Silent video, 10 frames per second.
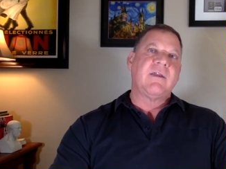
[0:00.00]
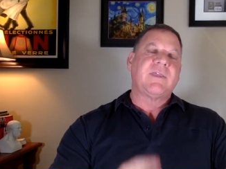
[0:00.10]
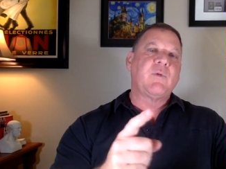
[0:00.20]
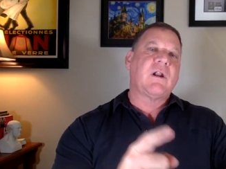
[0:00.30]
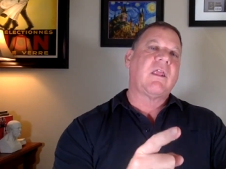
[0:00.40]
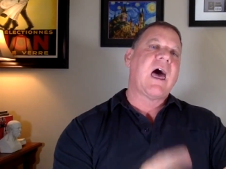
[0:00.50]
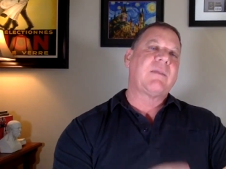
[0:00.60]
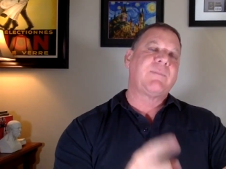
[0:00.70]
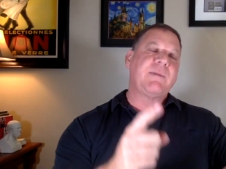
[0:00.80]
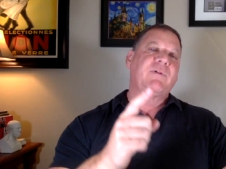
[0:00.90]
than what a
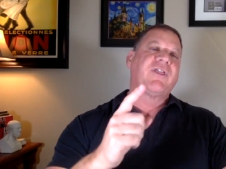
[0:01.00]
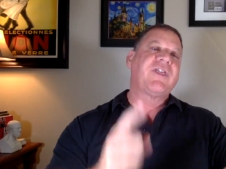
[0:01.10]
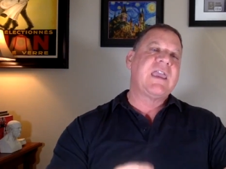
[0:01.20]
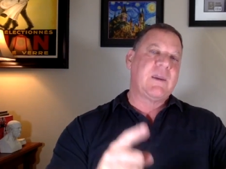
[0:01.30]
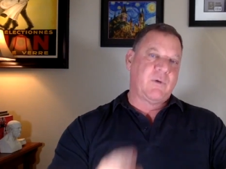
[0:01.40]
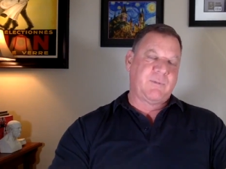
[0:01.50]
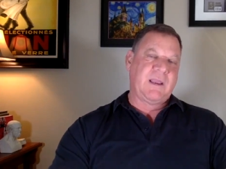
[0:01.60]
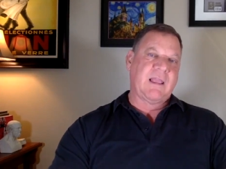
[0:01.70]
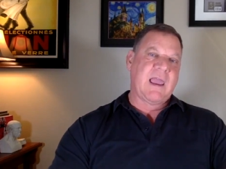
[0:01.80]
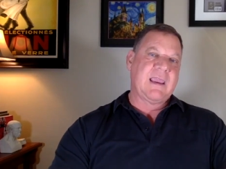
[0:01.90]
lot of people think it would
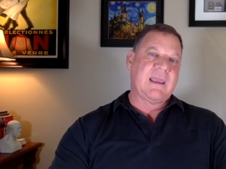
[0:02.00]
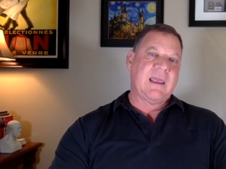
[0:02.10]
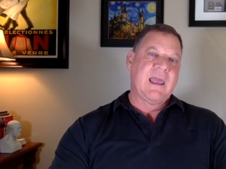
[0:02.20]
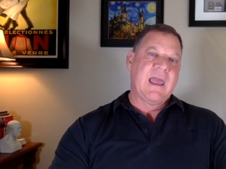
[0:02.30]
be like.